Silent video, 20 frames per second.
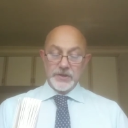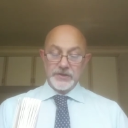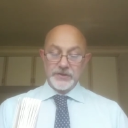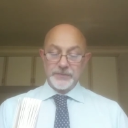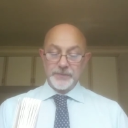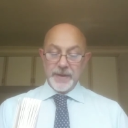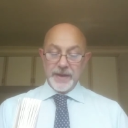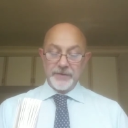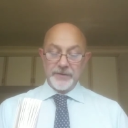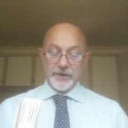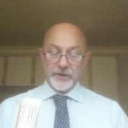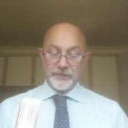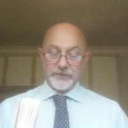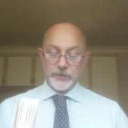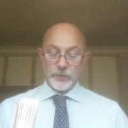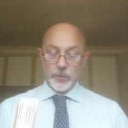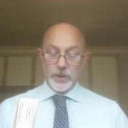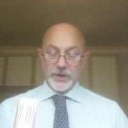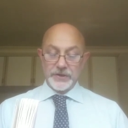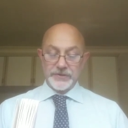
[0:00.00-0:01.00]
smearing off
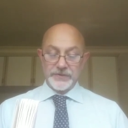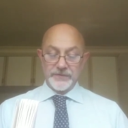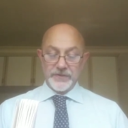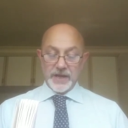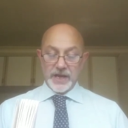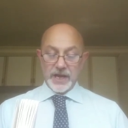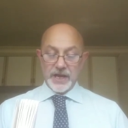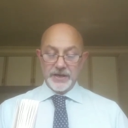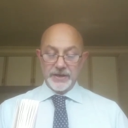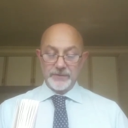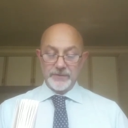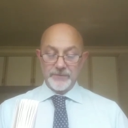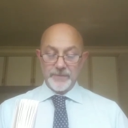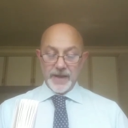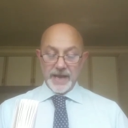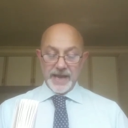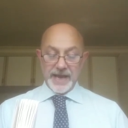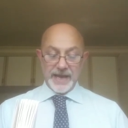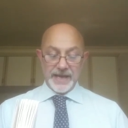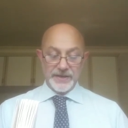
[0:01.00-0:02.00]
the worst of the honey with
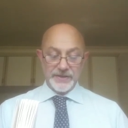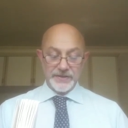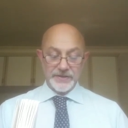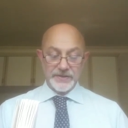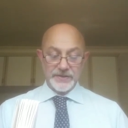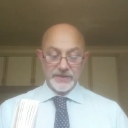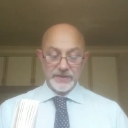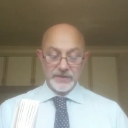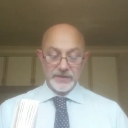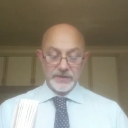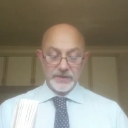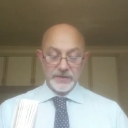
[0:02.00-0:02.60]
my hands.